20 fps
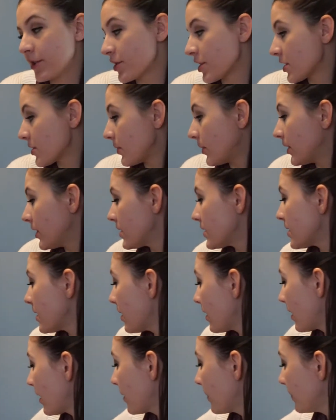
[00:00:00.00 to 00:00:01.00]
this one this
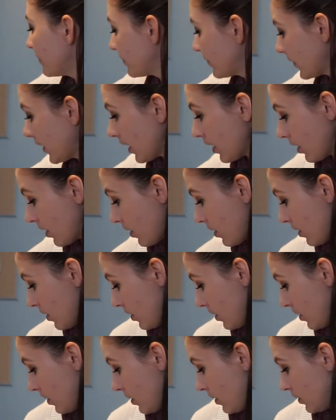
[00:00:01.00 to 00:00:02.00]
year.
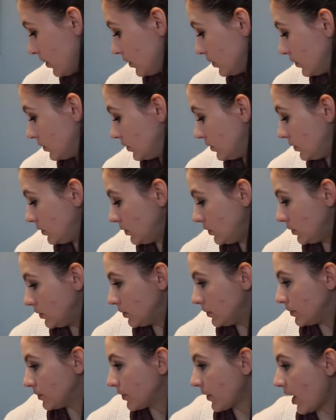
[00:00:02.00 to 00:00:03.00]

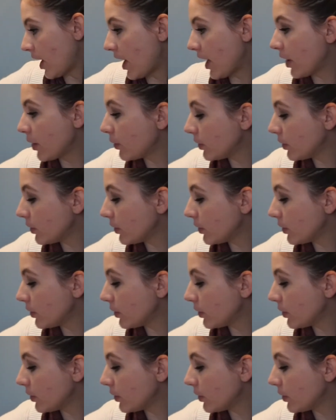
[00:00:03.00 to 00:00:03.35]
I